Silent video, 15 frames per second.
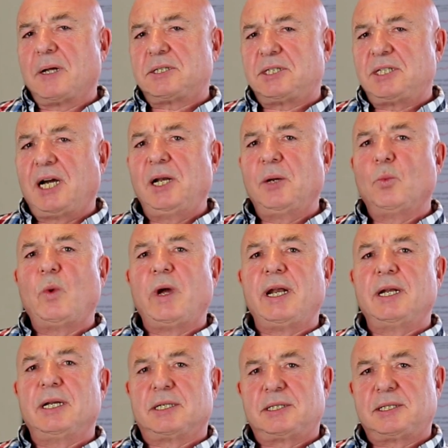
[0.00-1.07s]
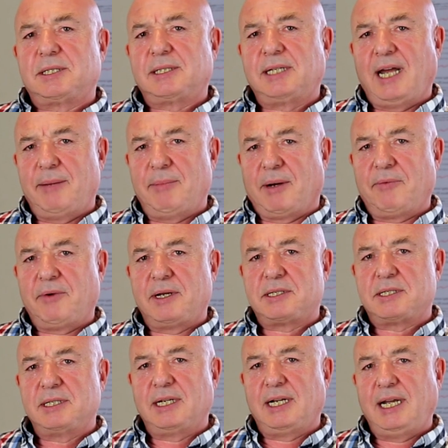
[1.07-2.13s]
Silent Witness came up
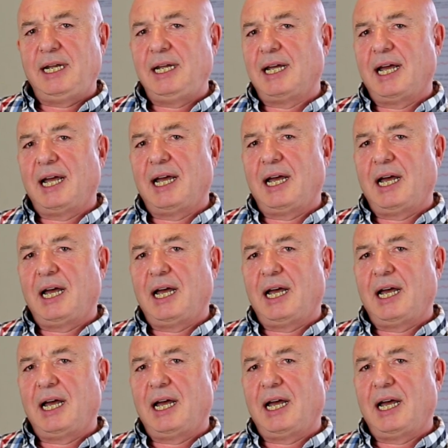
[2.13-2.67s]
recently,